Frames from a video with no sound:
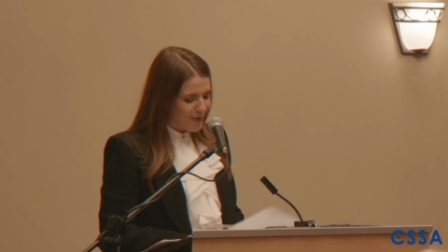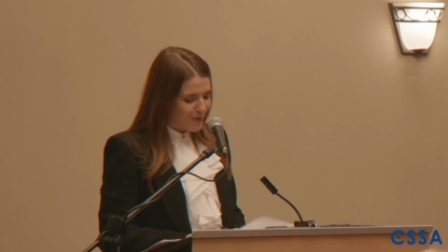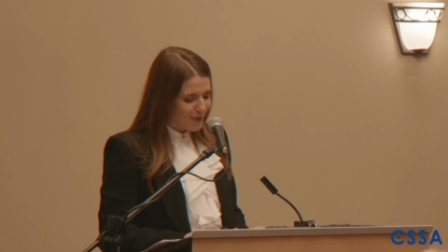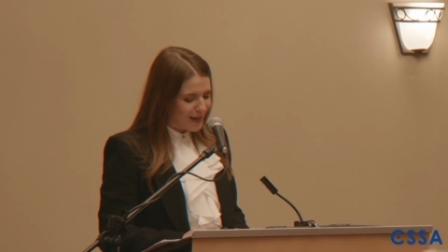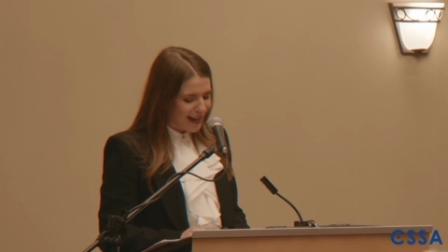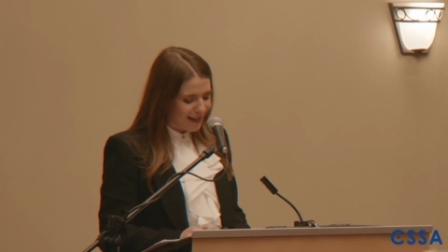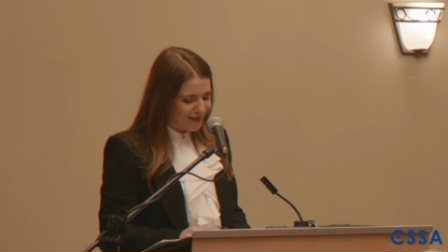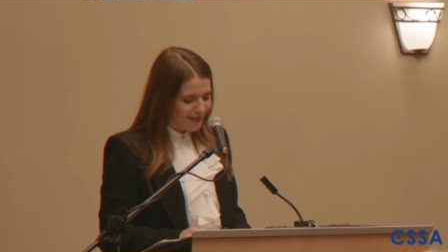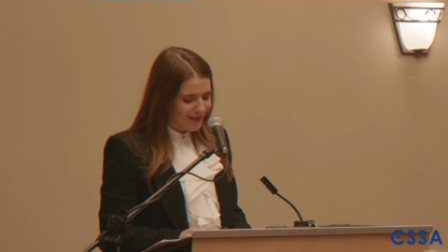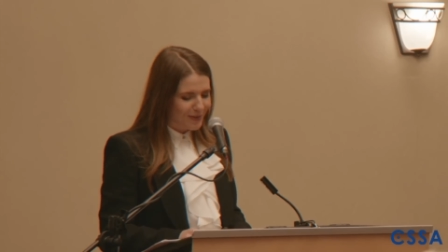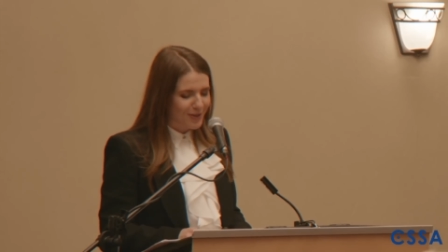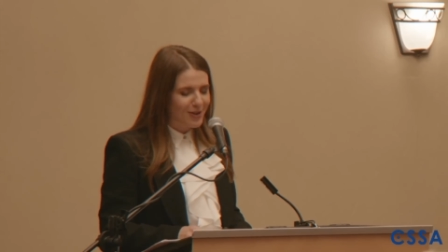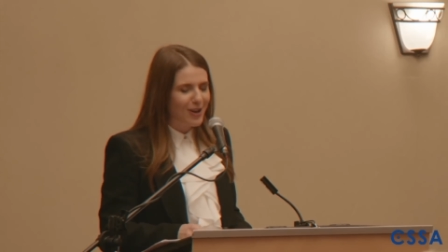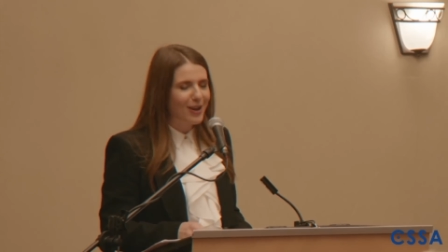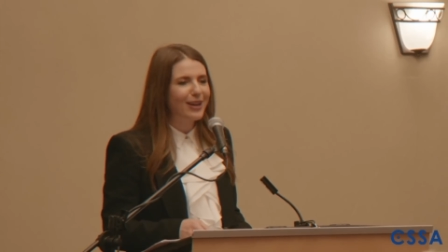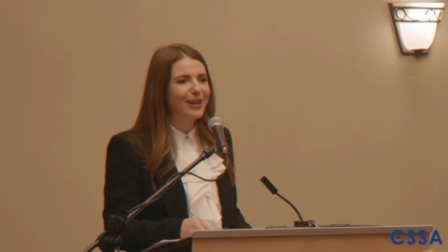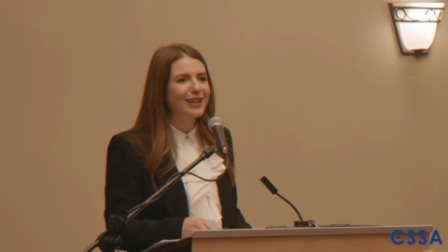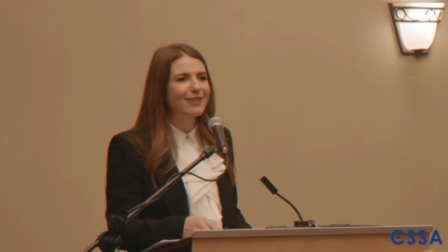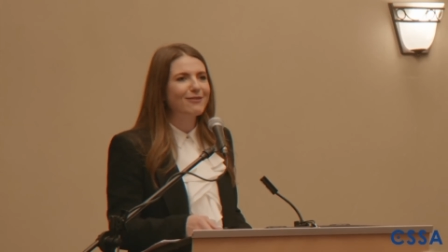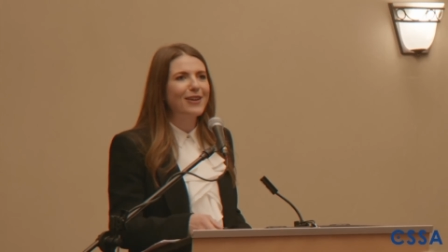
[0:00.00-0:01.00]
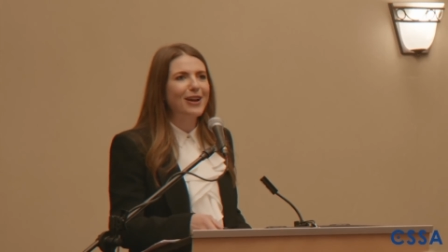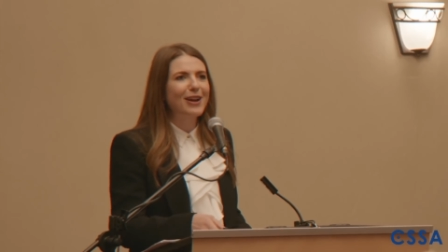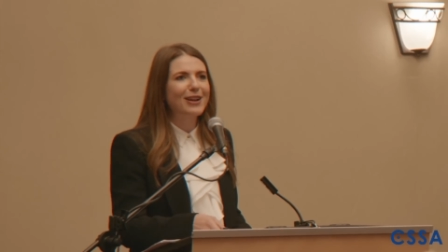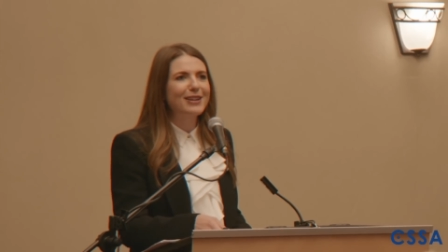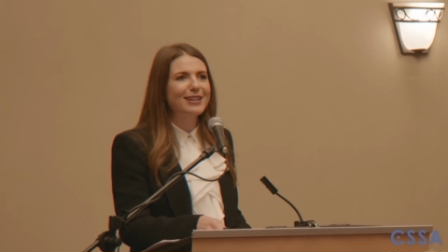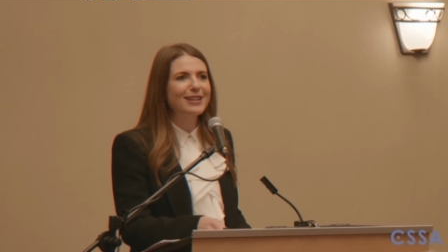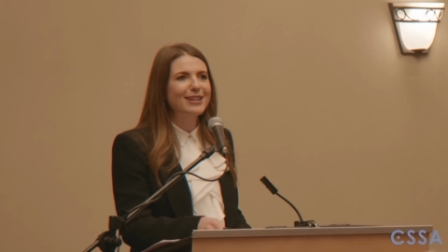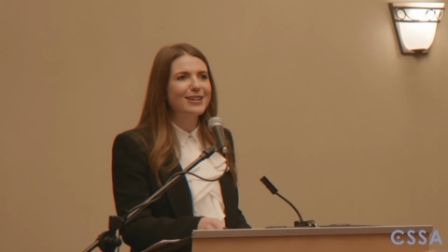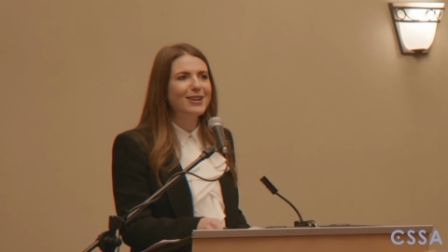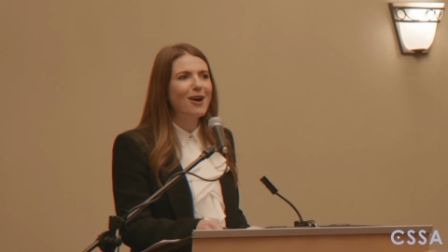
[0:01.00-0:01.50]
Okay, we're not going to
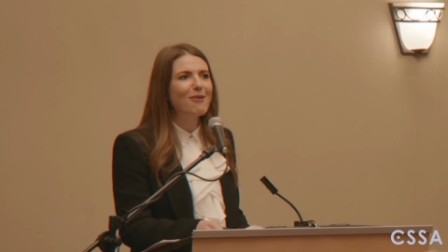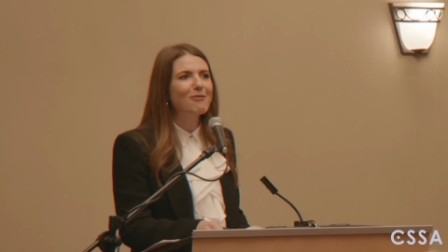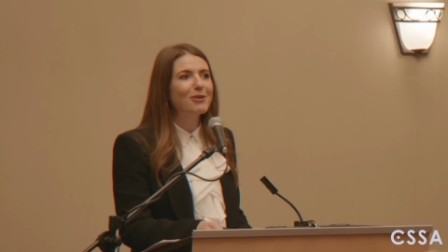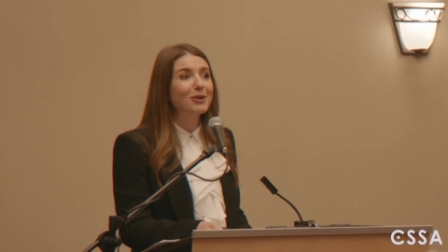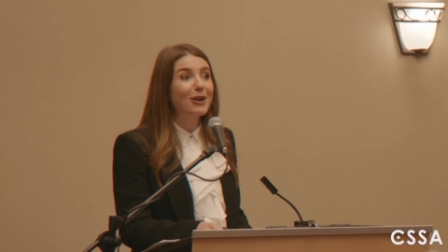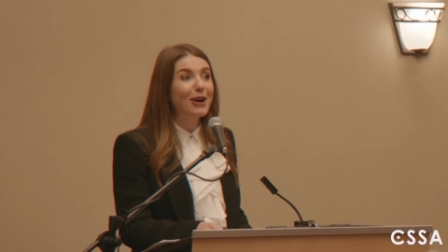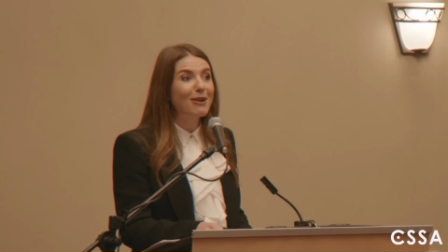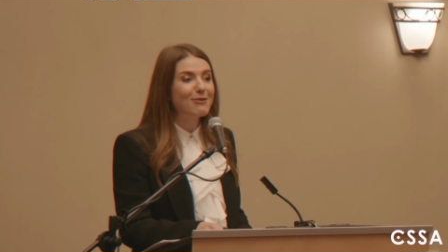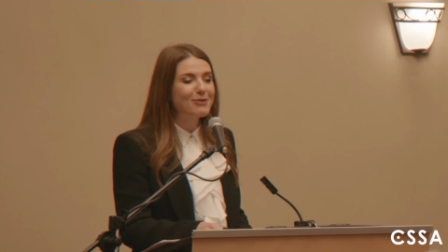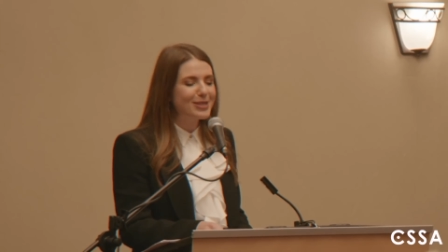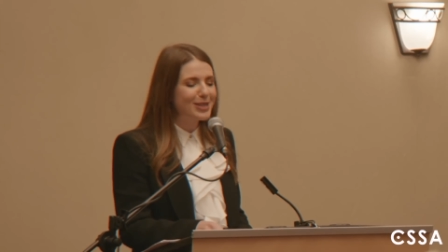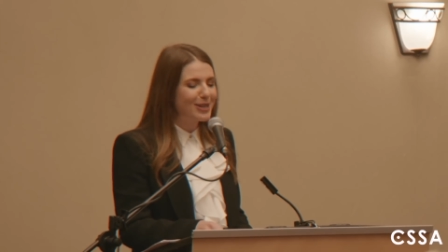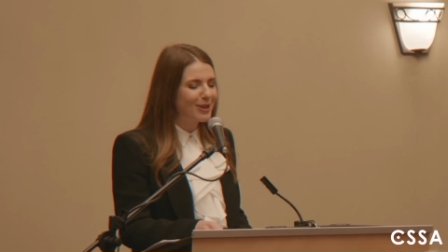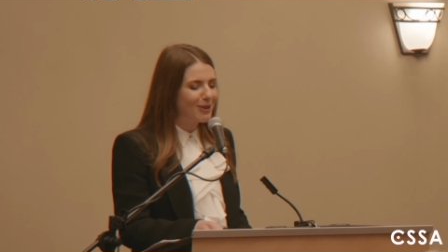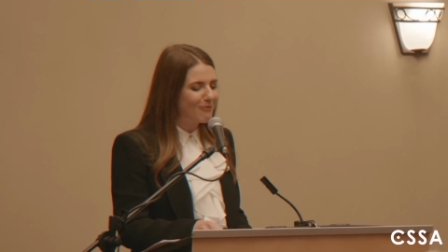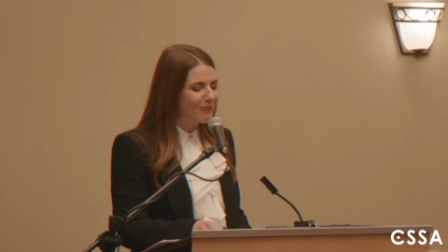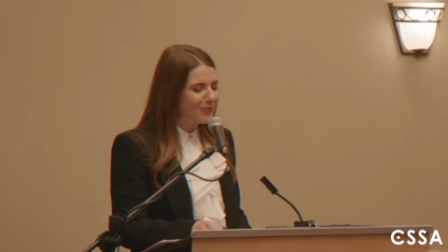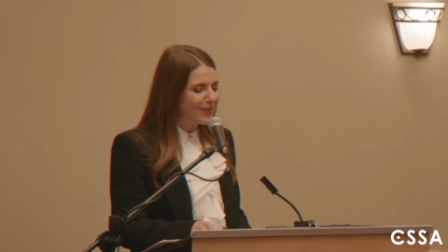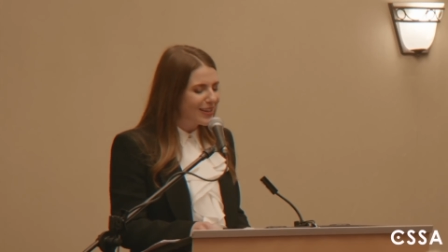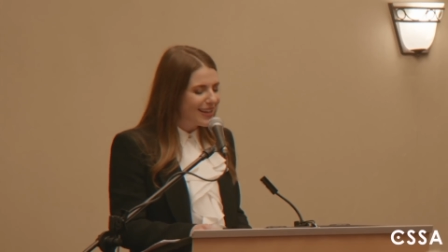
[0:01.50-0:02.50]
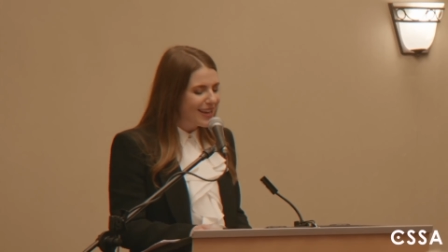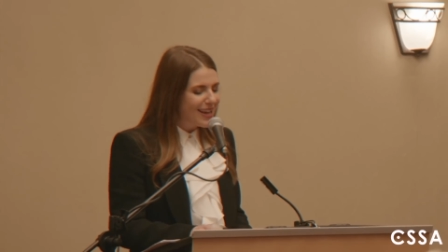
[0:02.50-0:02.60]
find any common ground here.